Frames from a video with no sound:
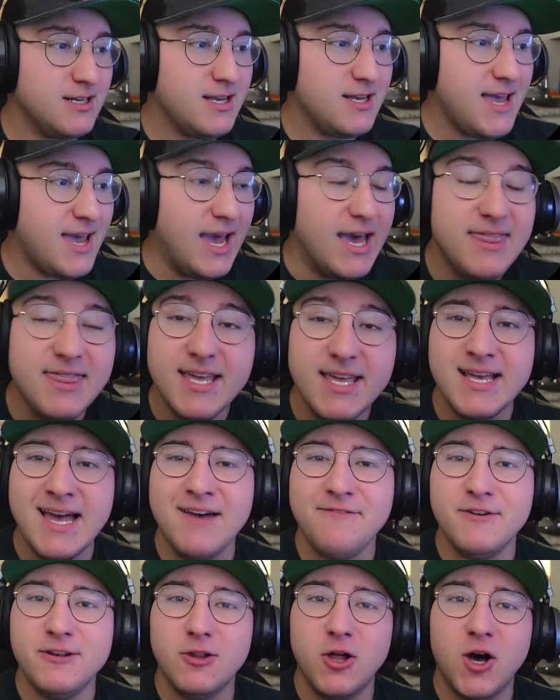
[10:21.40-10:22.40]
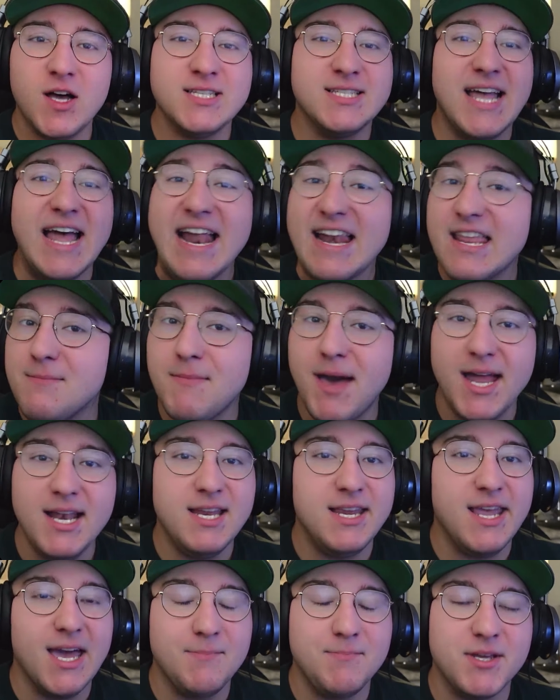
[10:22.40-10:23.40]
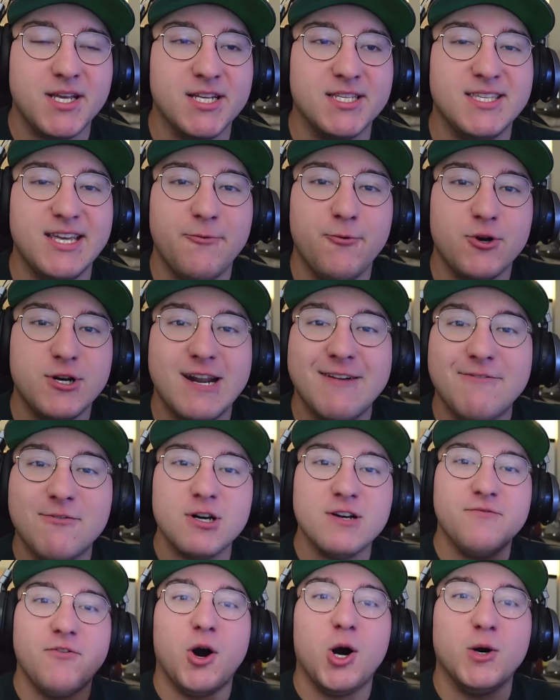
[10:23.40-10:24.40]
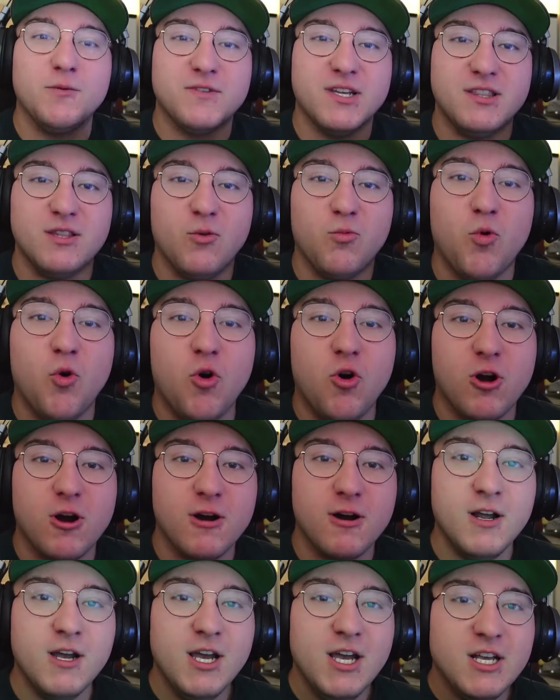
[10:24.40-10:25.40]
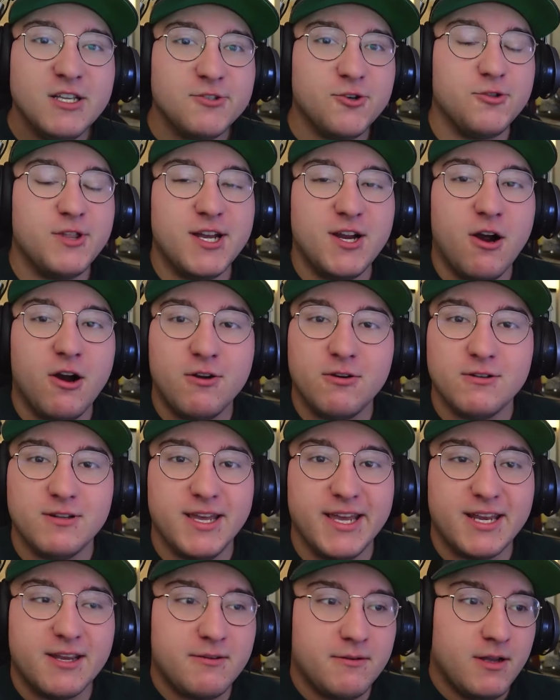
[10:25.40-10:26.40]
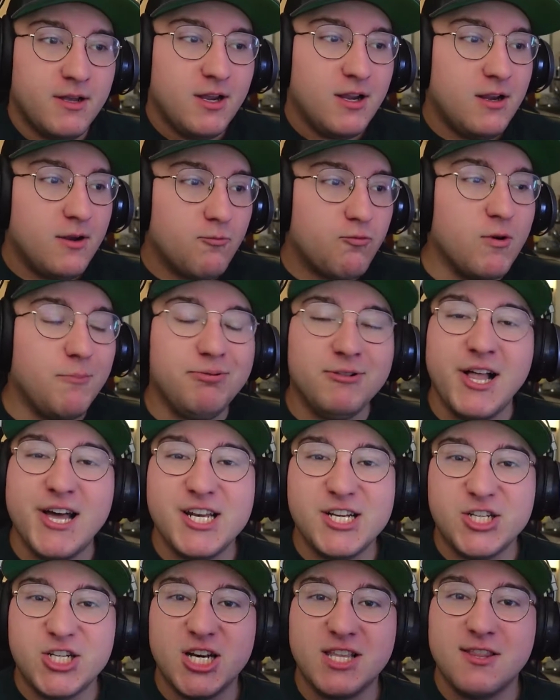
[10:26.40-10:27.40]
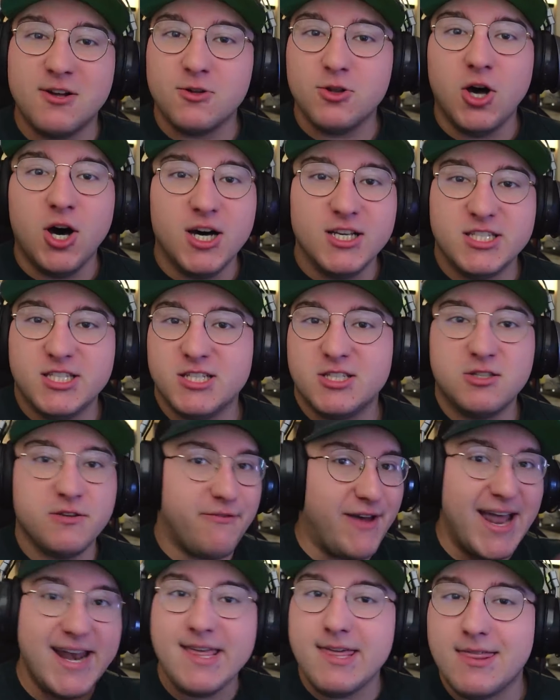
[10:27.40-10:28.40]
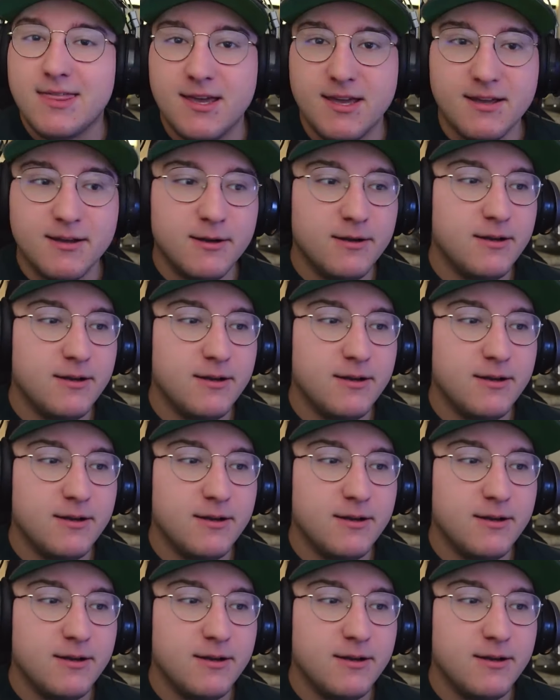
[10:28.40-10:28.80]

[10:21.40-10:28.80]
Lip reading: And they haven't lost any men yet because they were never involved in the war. So they aren't, like, replenishing their losses of anything.